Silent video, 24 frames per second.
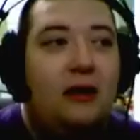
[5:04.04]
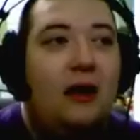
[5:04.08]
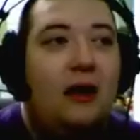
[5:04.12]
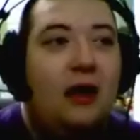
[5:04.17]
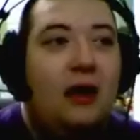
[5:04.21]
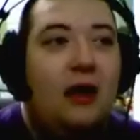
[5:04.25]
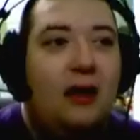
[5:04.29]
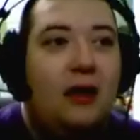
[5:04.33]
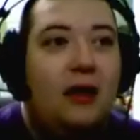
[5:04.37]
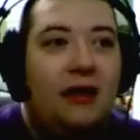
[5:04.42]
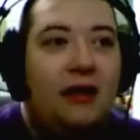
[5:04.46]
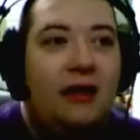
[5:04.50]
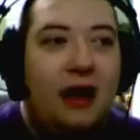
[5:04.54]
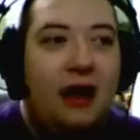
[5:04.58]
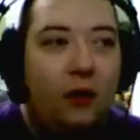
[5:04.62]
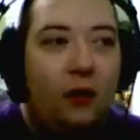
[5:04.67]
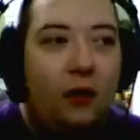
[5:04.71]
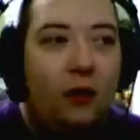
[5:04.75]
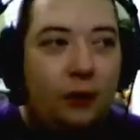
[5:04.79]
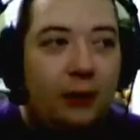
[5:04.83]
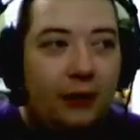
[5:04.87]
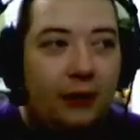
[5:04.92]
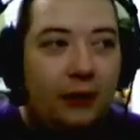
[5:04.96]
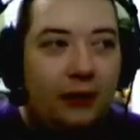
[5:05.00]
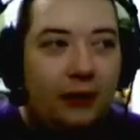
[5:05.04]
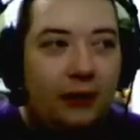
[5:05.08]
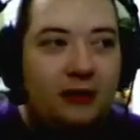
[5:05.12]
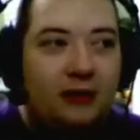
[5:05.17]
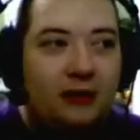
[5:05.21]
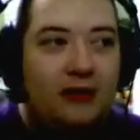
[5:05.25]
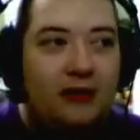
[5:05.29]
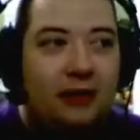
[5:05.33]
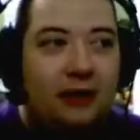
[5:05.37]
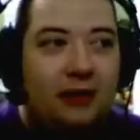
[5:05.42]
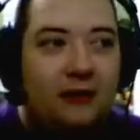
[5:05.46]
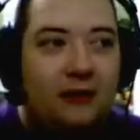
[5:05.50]
that will
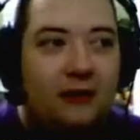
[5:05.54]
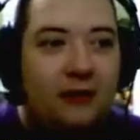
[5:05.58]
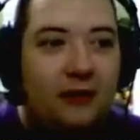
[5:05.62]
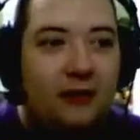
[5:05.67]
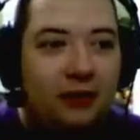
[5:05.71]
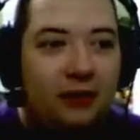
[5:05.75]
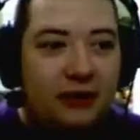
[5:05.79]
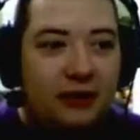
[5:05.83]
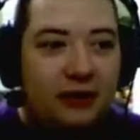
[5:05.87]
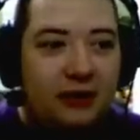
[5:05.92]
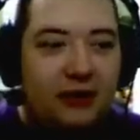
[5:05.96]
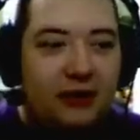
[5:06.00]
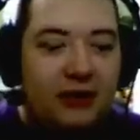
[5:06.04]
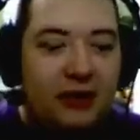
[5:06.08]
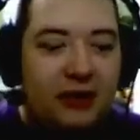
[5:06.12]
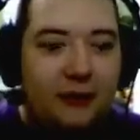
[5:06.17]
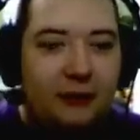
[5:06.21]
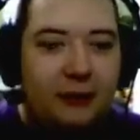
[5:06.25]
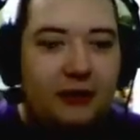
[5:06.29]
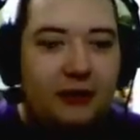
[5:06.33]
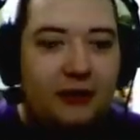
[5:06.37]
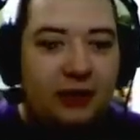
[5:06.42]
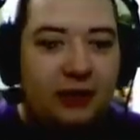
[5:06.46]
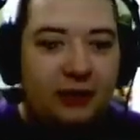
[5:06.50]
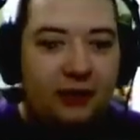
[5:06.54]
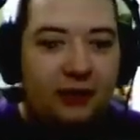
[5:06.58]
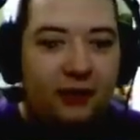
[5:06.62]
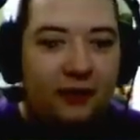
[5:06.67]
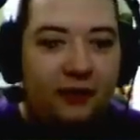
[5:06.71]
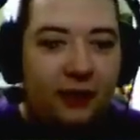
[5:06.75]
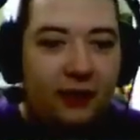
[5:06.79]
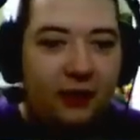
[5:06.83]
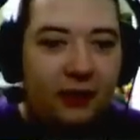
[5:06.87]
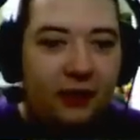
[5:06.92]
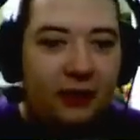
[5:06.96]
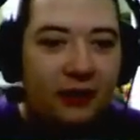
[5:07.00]
balance out the teams enough
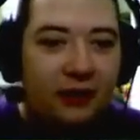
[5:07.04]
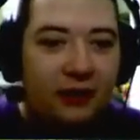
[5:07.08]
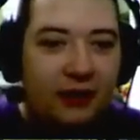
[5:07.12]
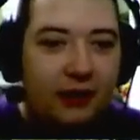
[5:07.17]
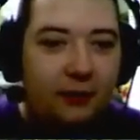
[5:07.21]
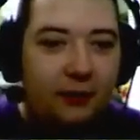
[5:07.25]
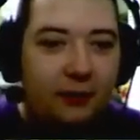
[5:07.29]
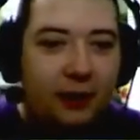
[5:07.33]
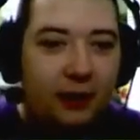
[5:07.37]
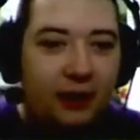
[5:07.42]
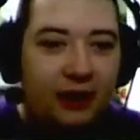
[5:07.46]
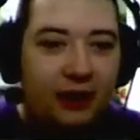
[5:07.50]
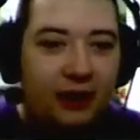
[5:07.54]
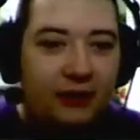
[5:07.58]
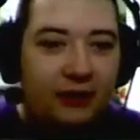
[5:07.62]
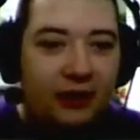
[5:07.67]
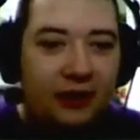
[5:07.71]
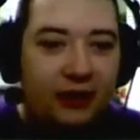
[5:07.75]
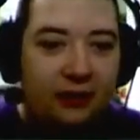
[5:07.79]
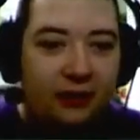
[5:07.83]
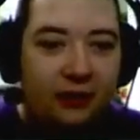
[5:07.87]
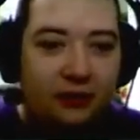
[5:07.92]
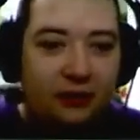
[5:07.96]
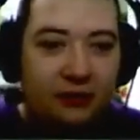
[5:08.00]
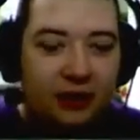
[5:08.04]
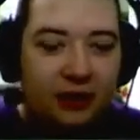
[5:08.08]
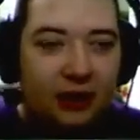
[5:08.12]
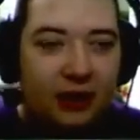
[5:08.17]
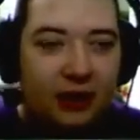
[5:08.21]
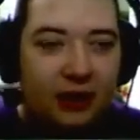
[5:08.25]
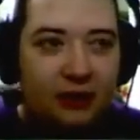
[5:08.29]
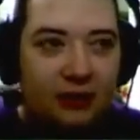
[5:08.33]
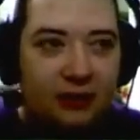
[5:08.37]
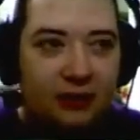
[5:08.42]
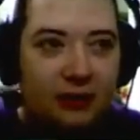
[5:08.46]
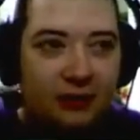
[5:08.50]
that our team might stand a
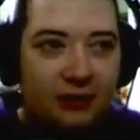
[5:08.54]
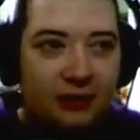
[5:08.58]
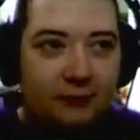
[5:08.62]
chance.